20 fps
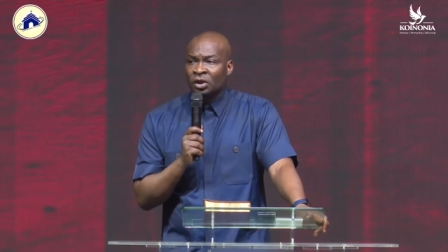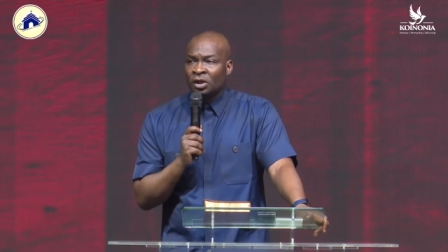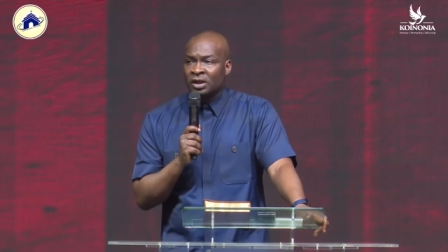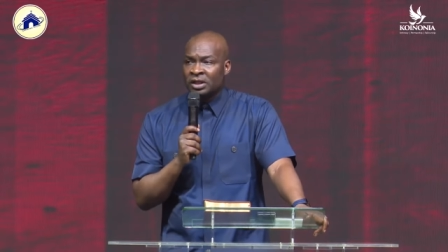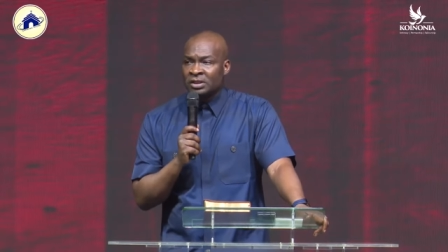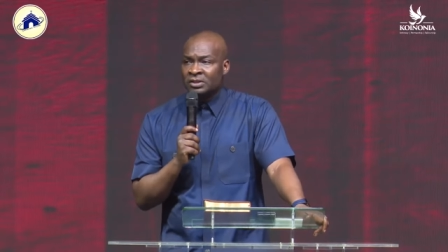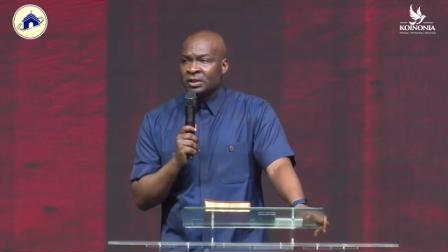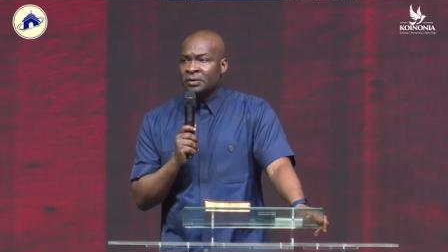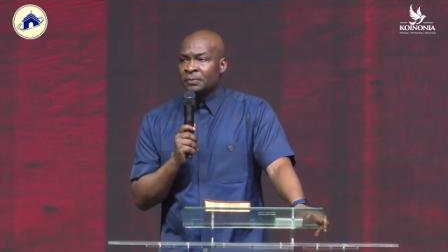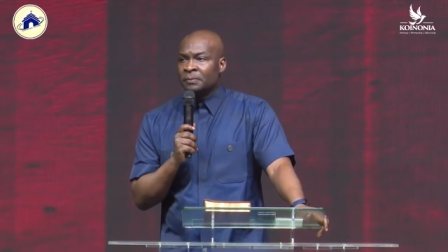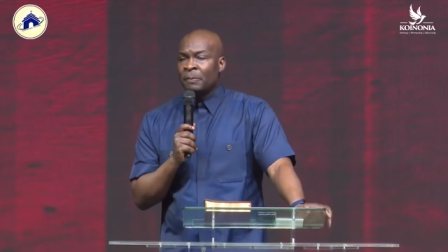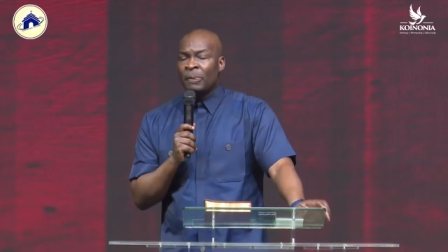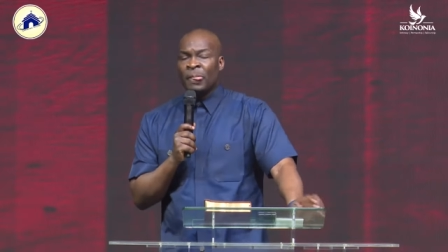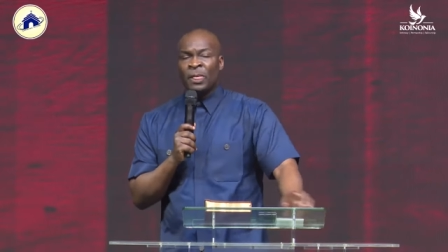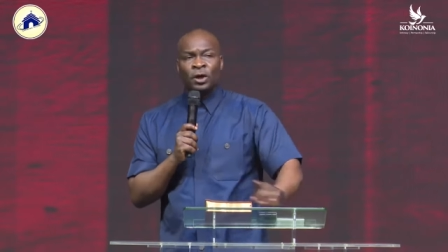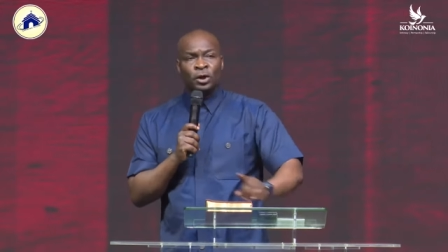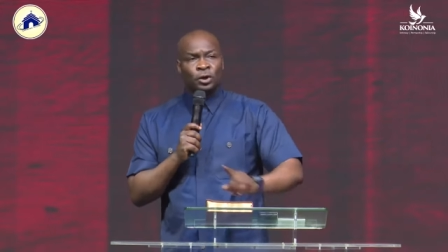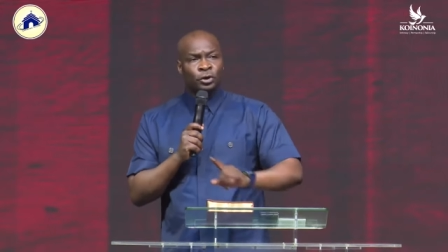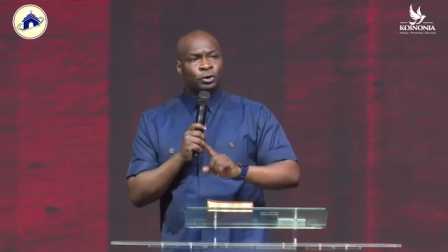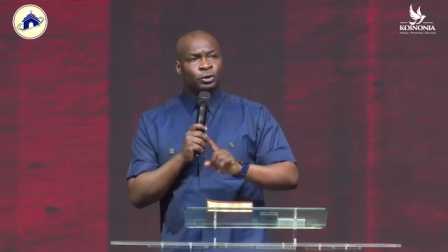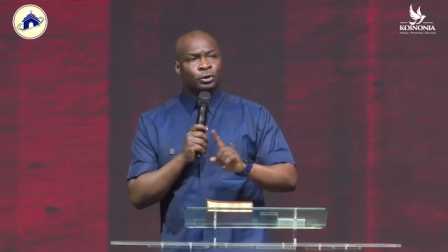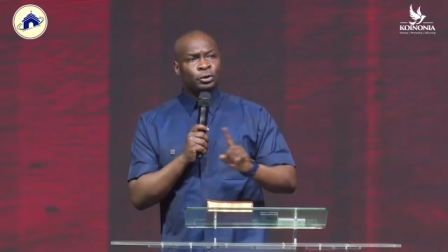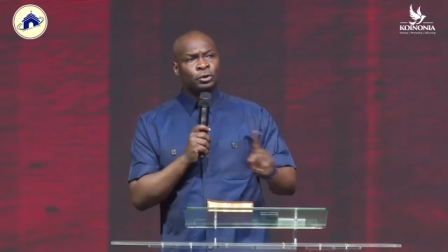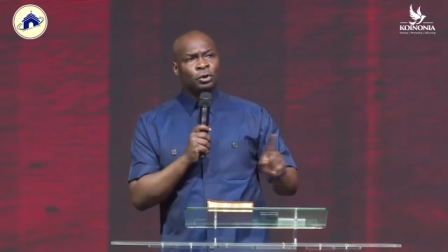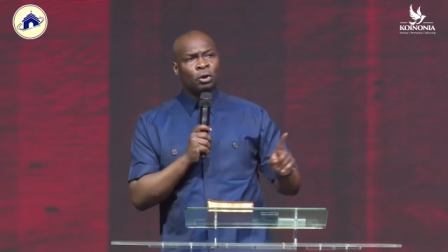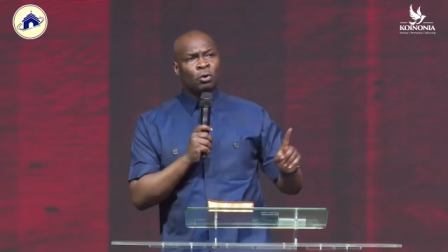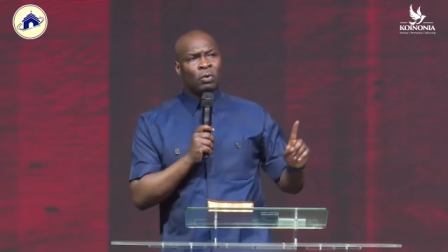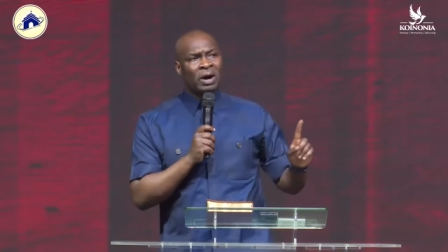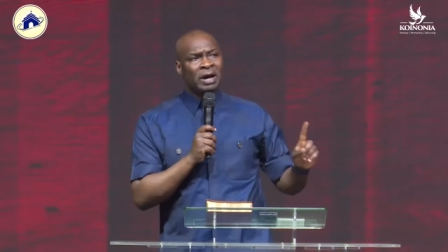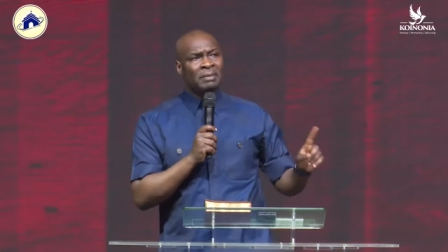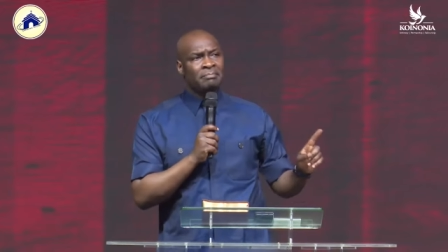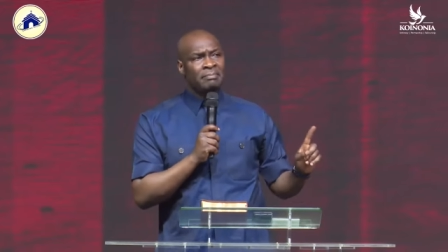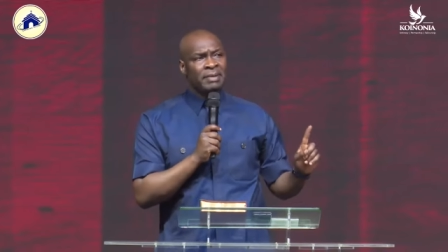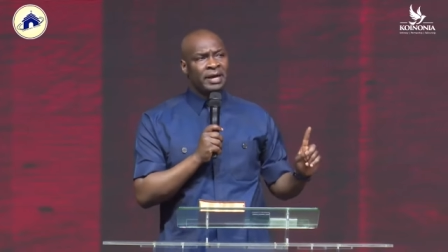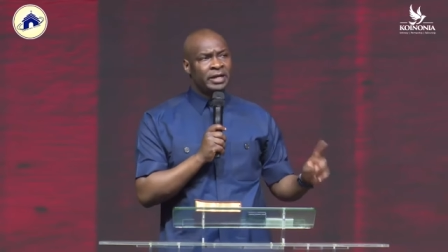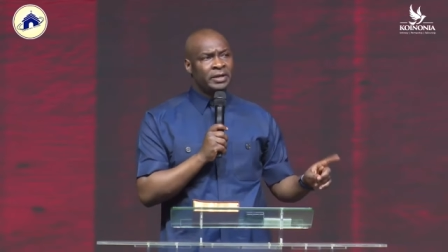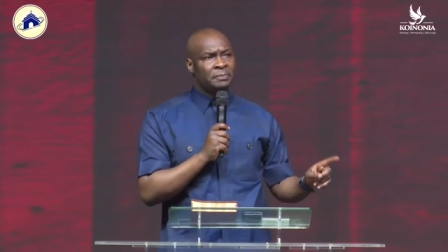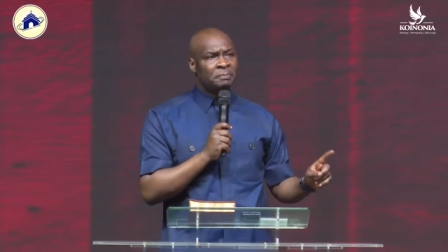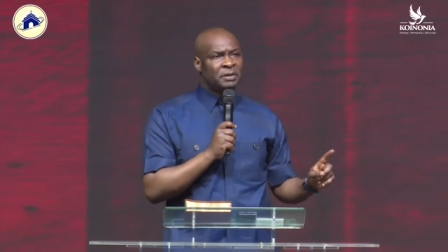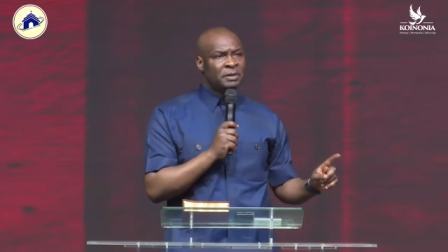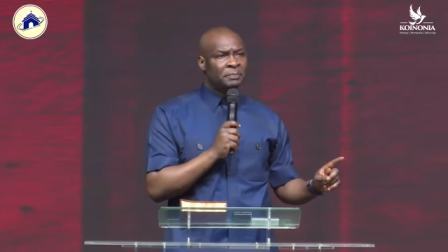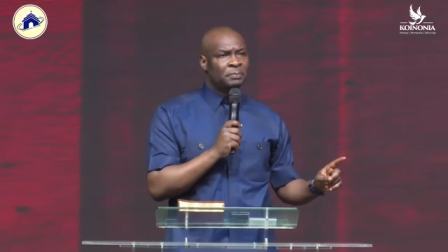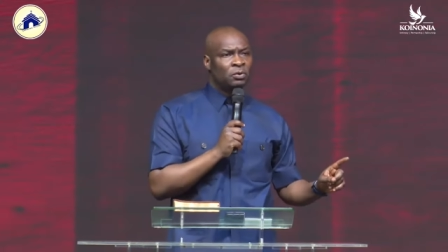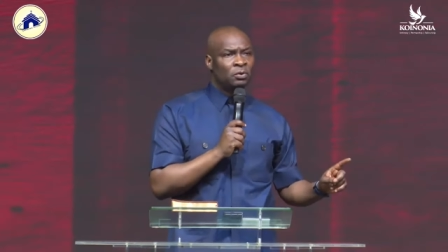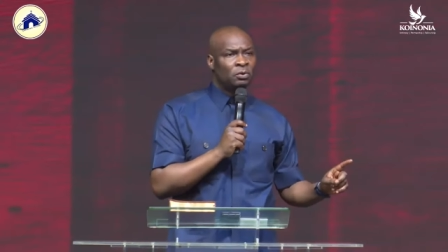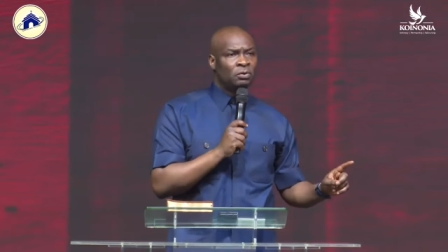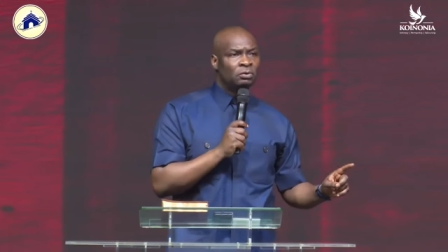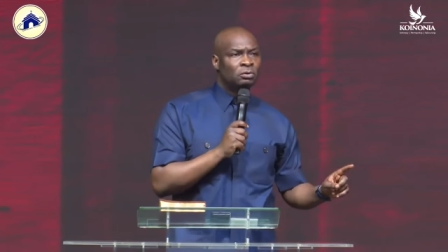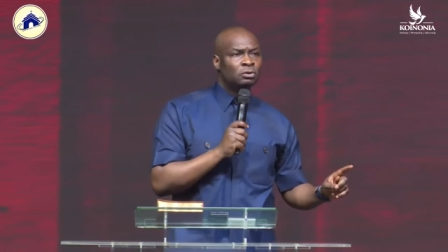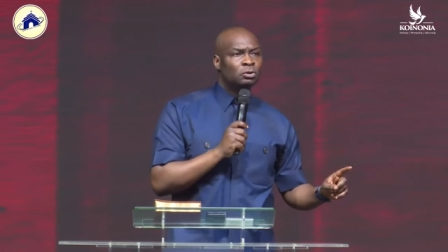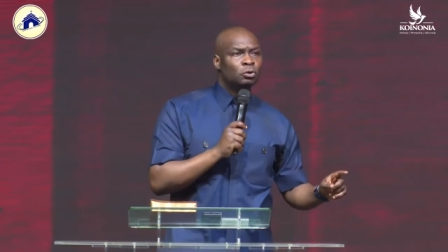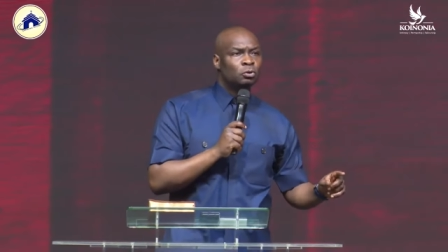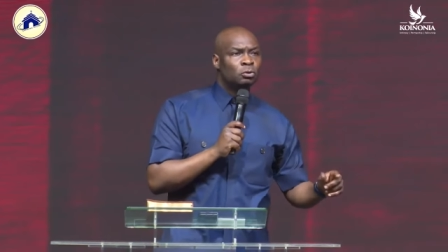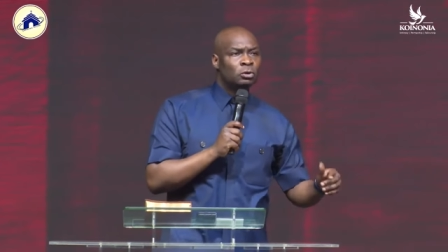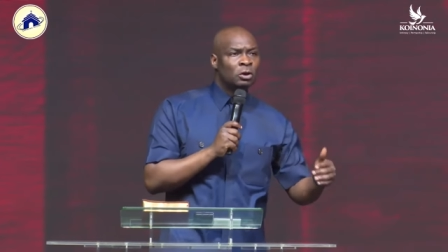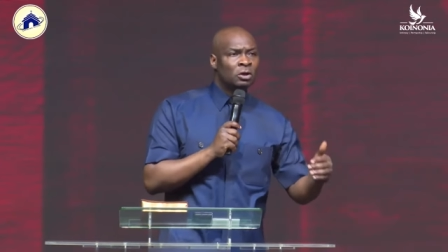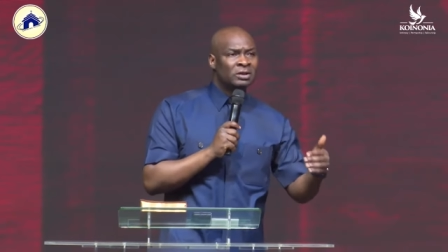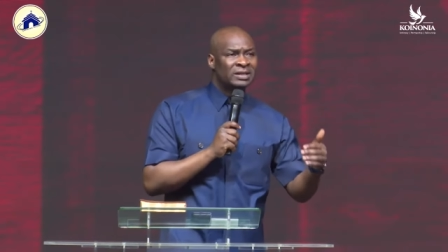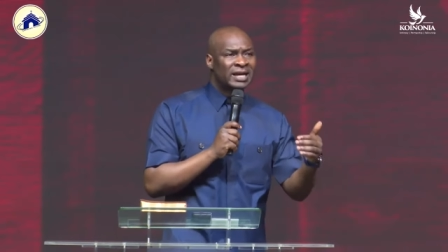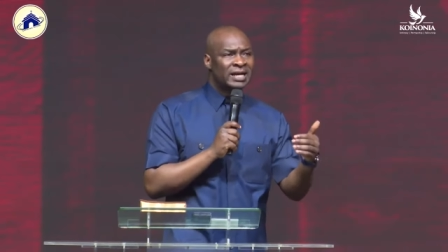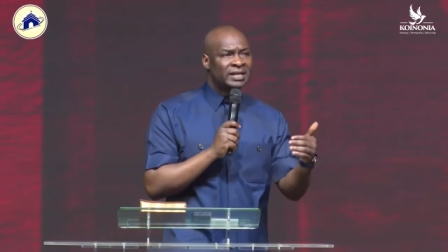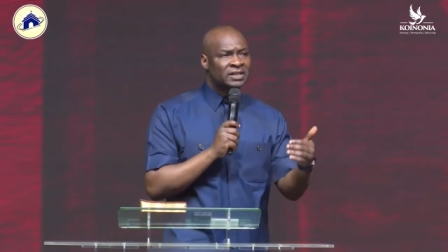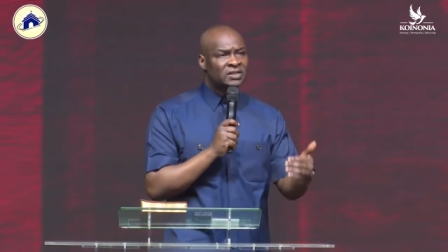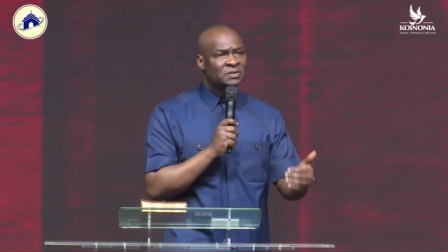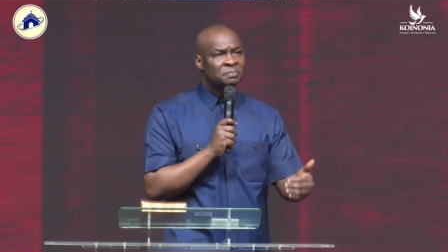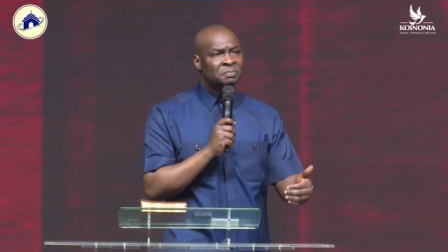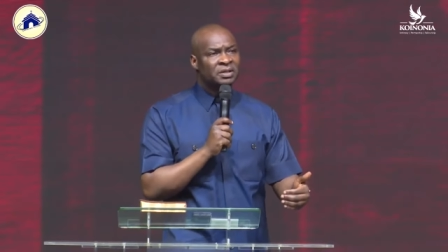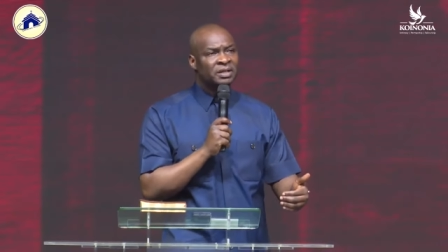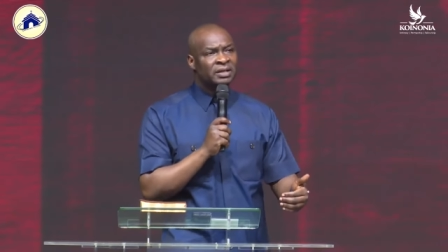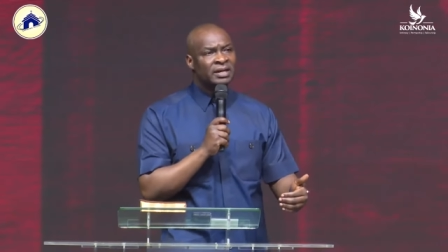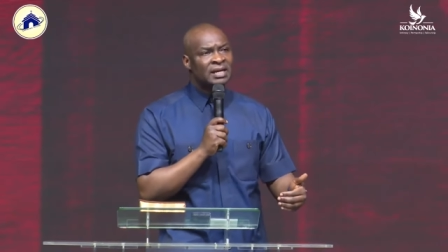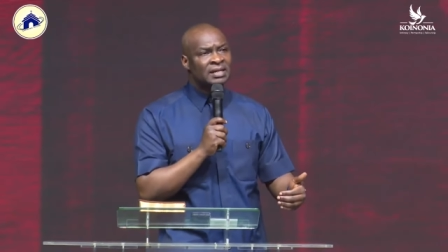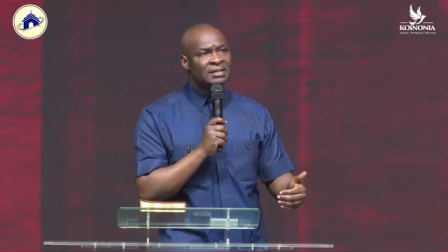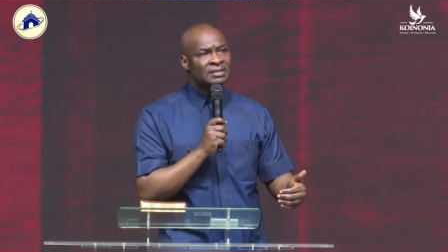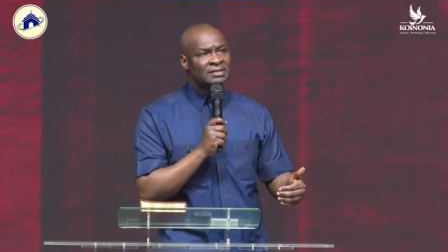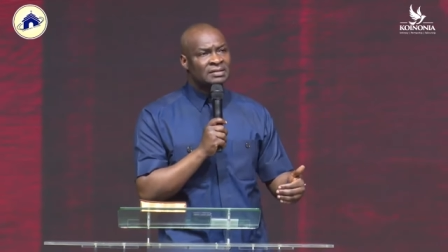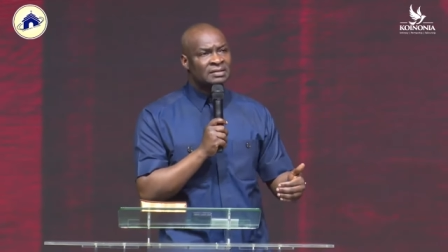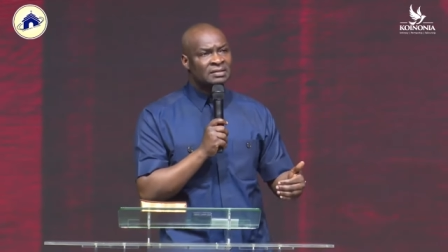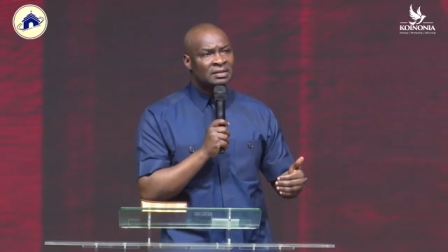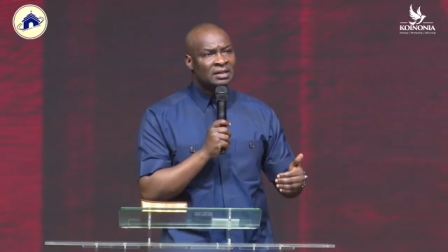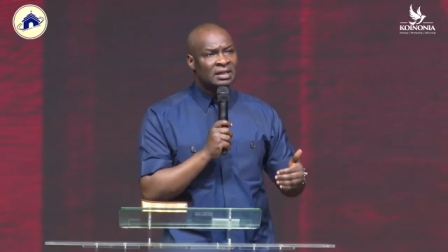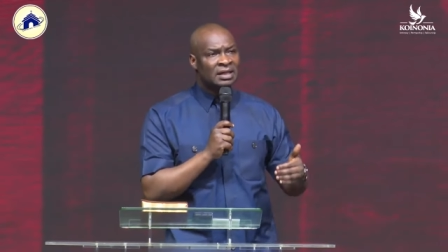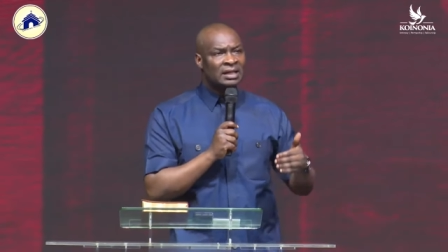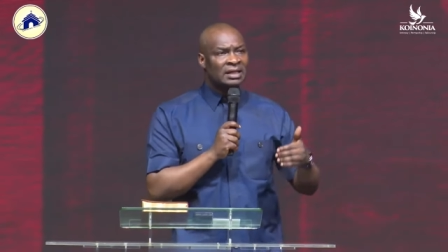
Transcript: Listen, do you know why many people do not experience